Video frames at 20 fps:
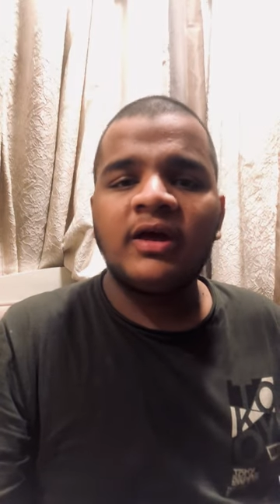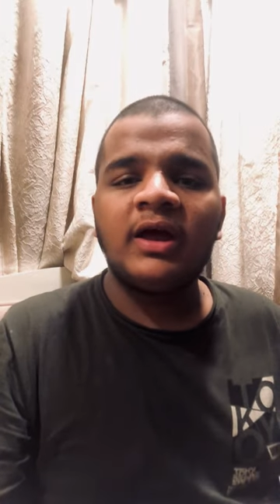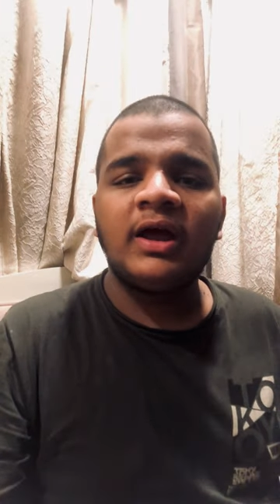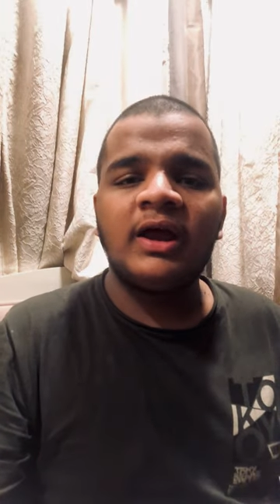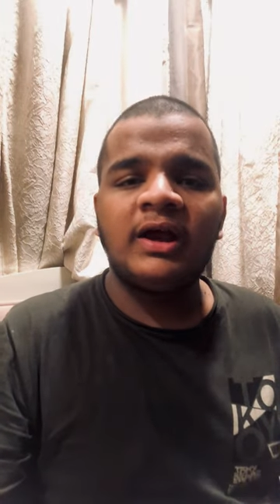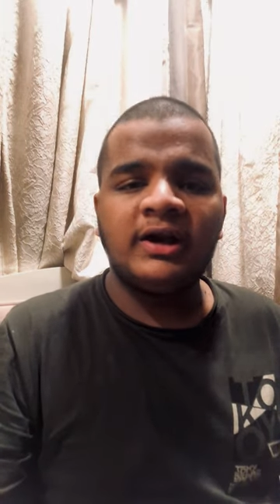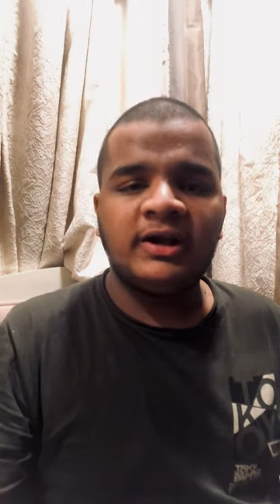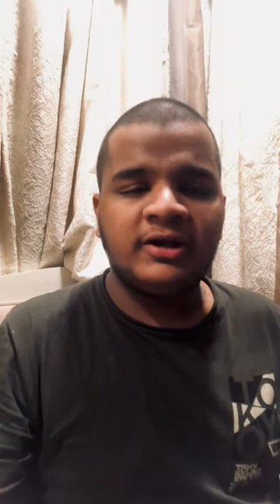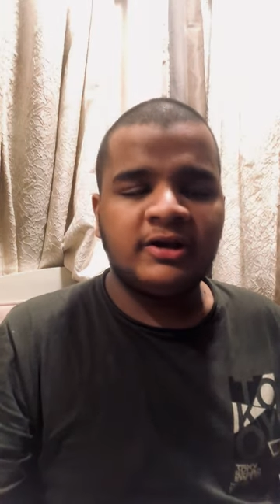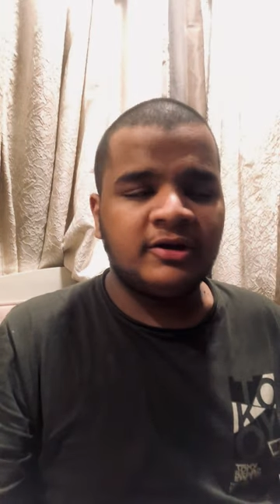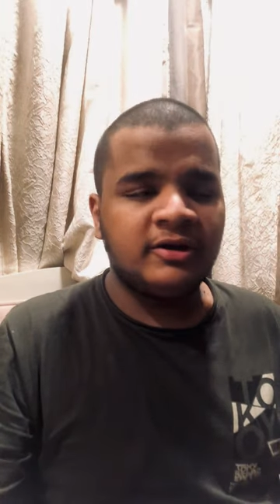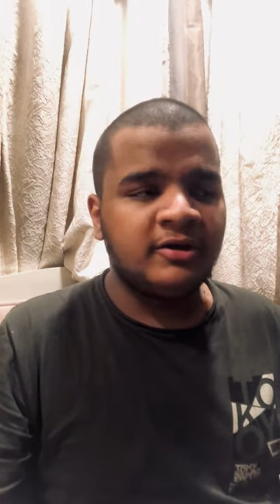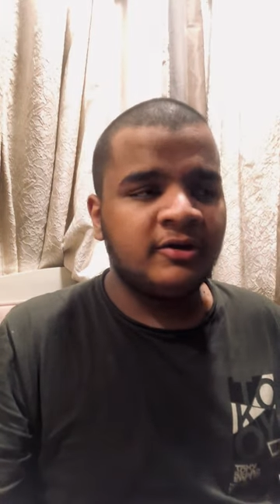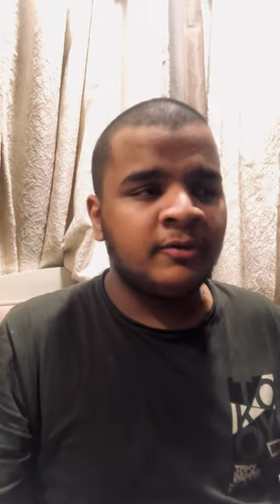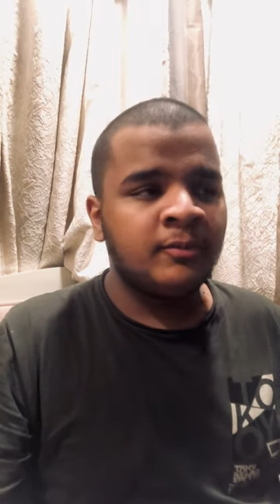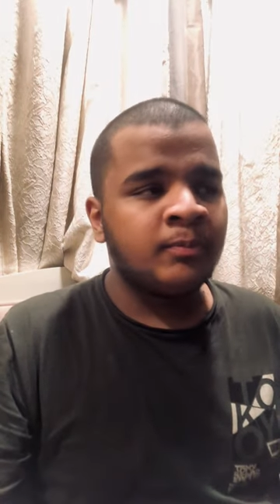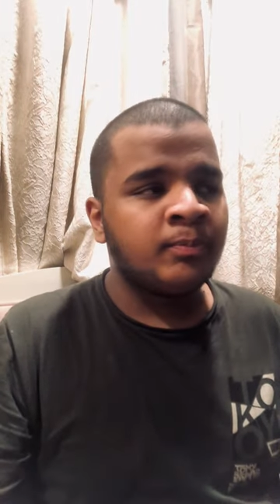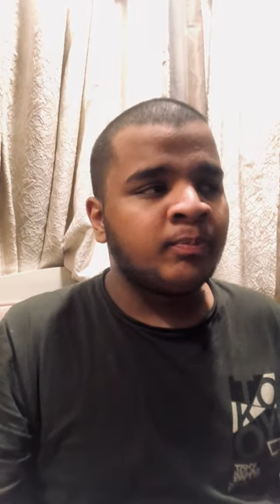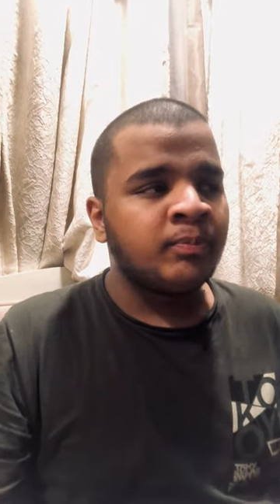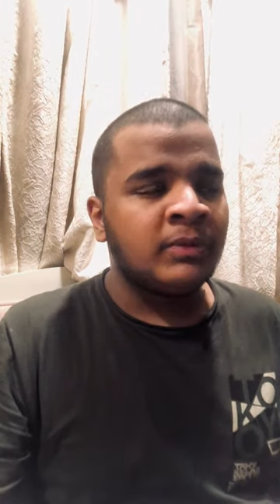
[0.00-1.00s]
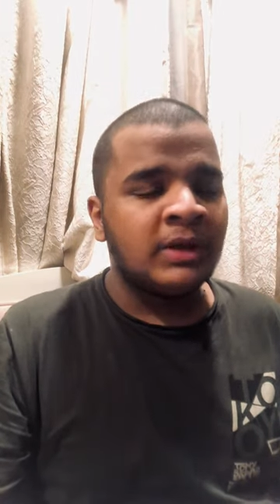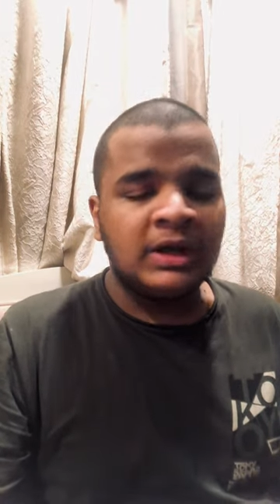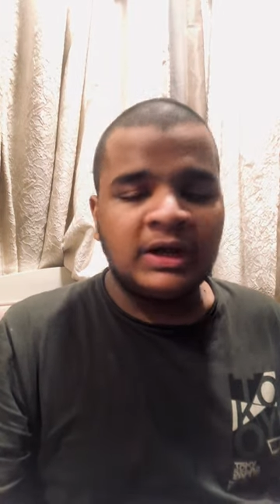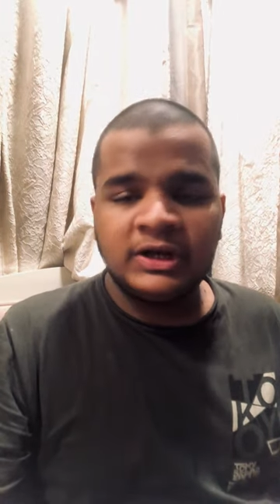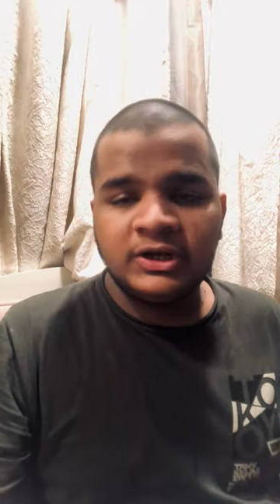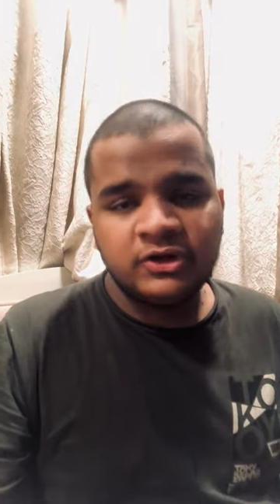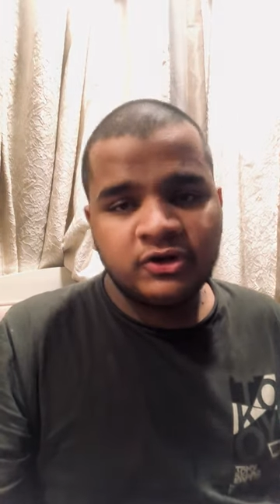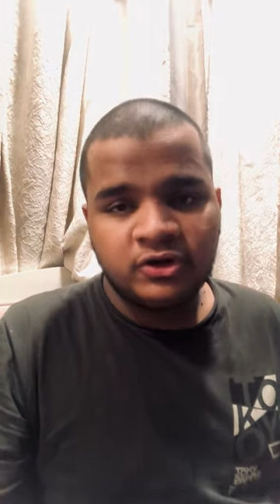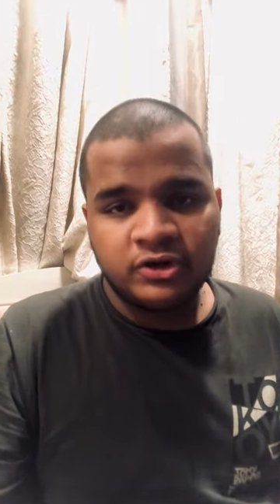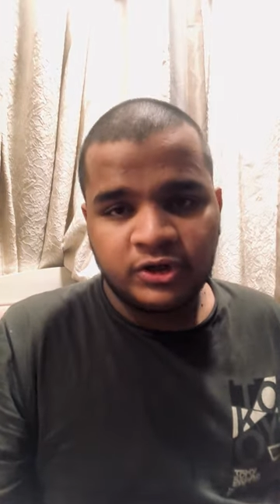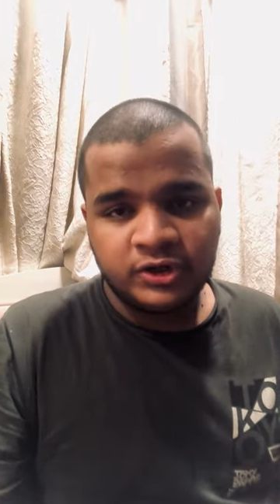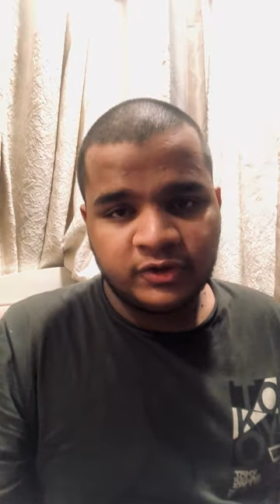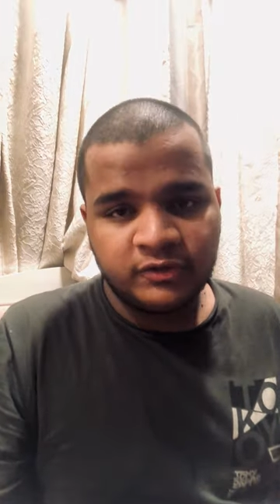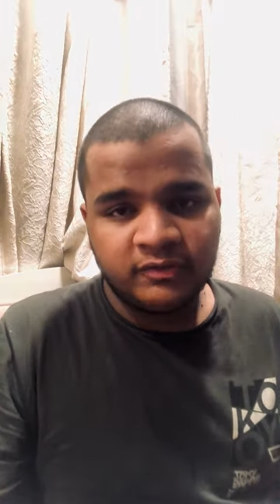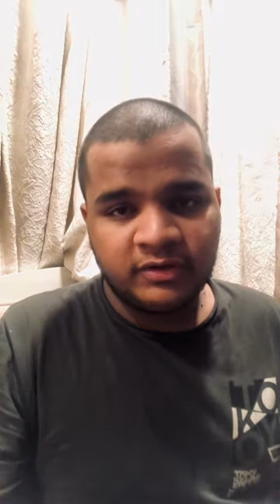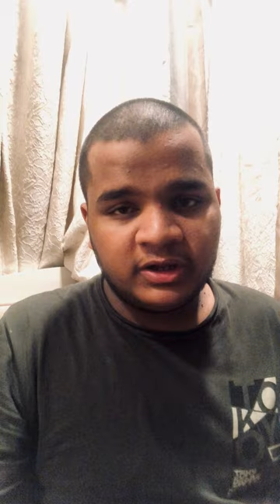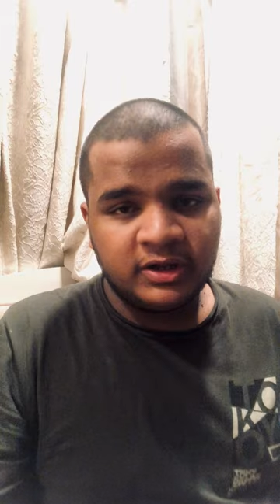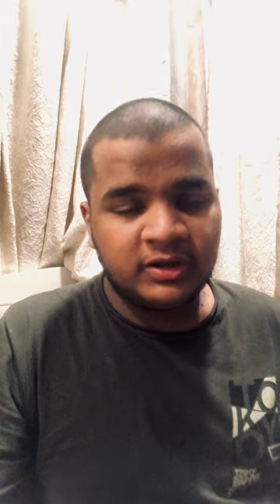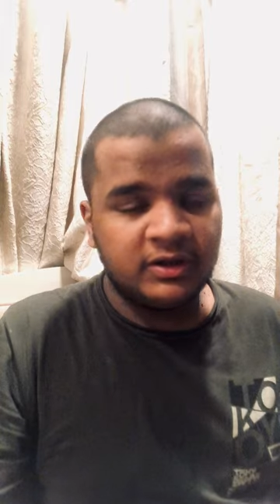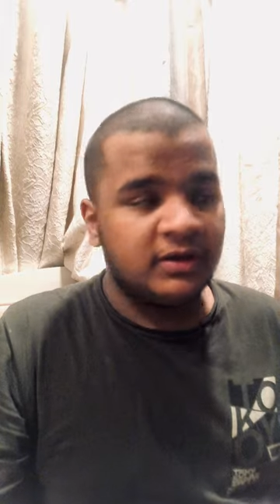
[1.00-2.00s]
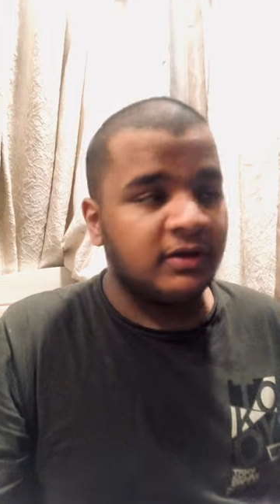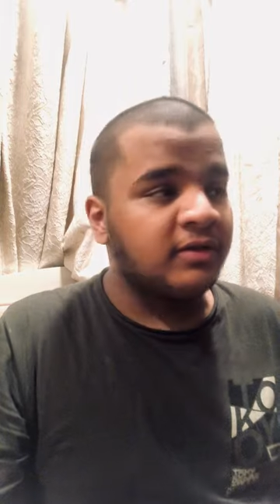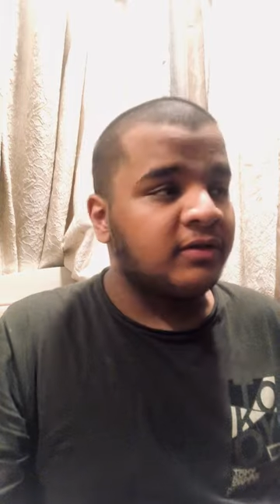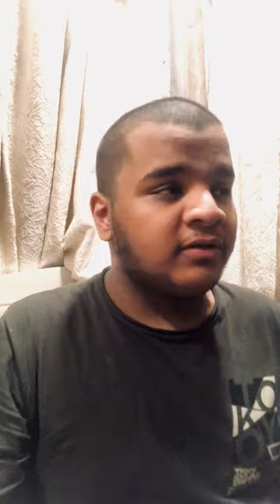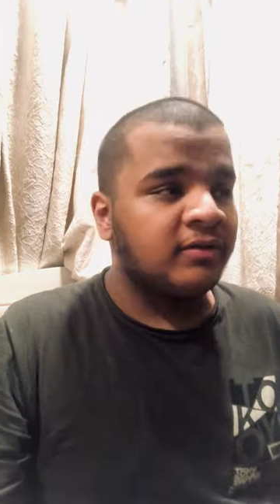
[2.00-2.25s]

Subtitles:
and in controversy.